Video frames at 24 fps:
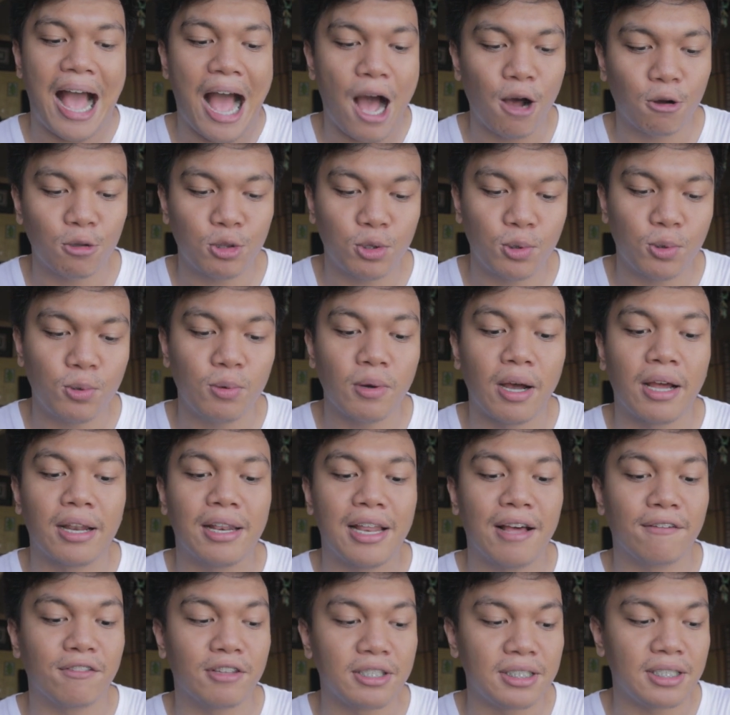How to?
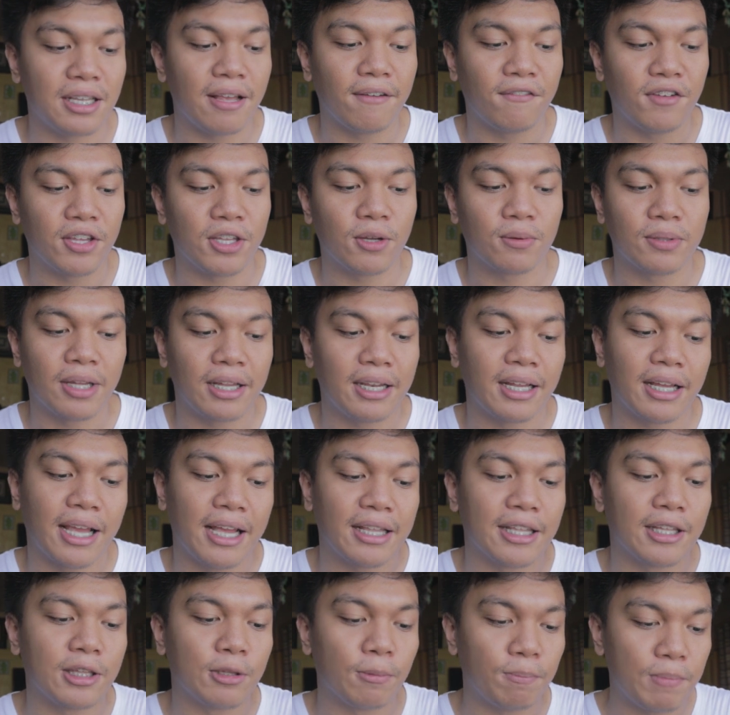I'd love to see a video
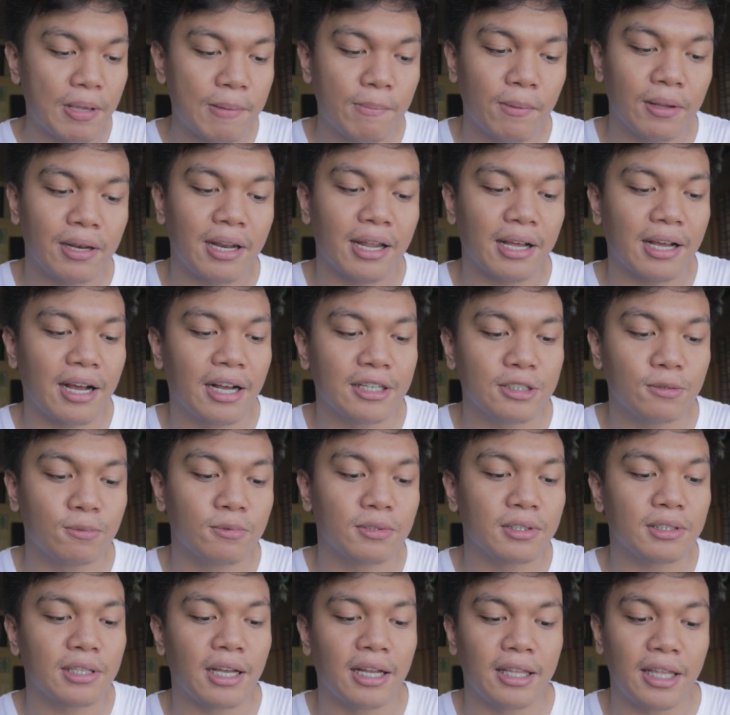dedicated to people like us
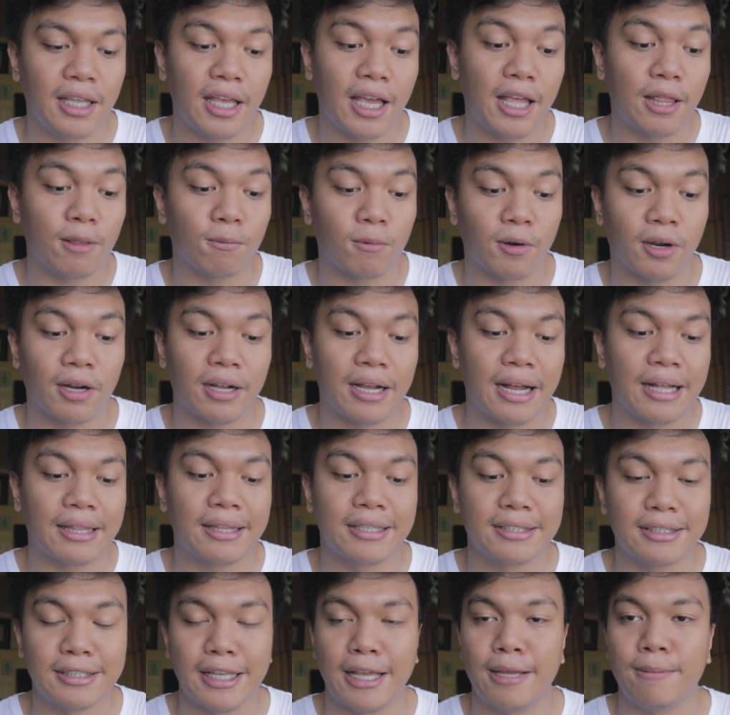who study and work at
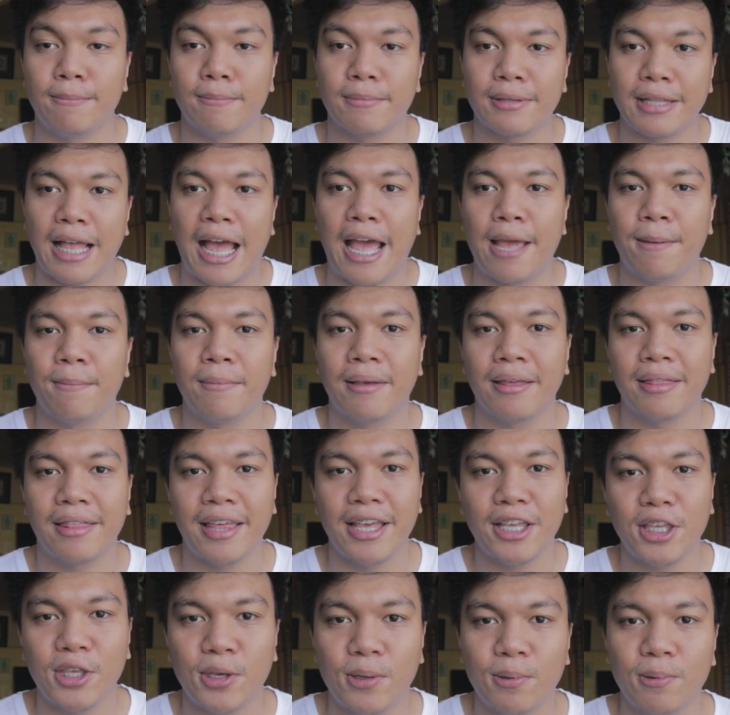the same time.
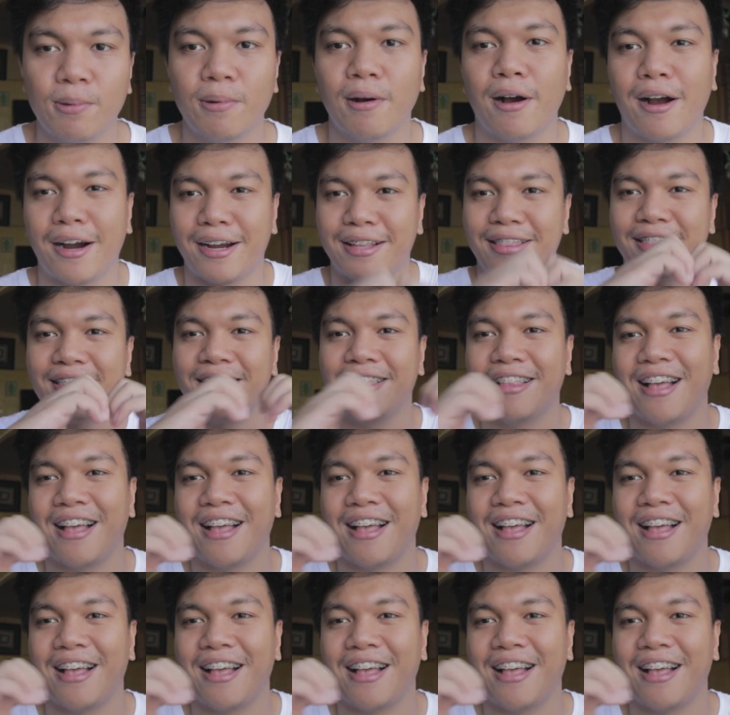Thank you, heart.